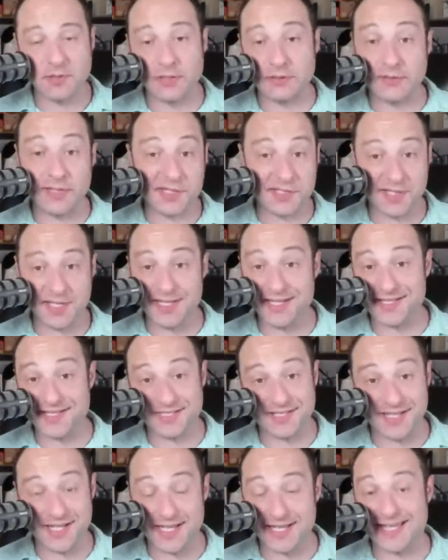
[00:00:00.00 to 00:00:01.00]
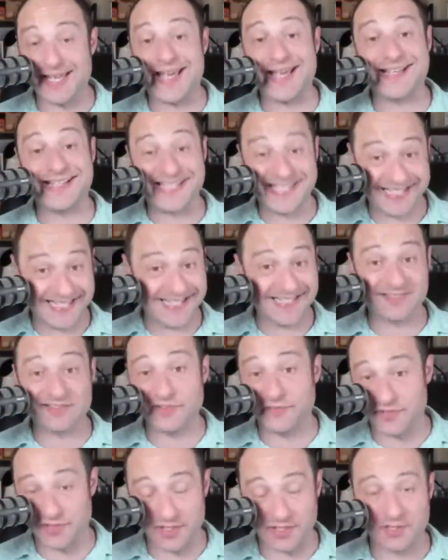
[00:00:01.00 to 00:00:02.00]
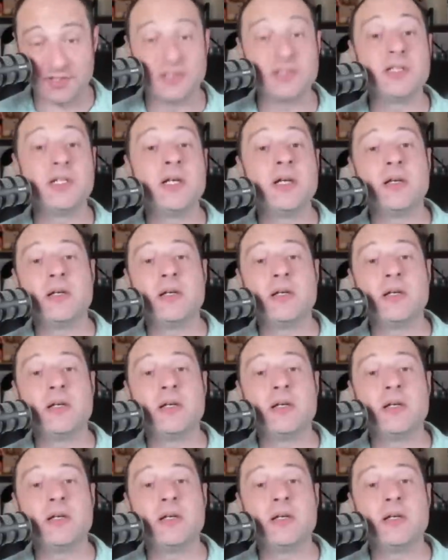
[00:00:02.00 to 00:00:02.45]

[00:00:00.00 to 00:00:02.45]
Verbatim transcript: unless it is like a steal of a deal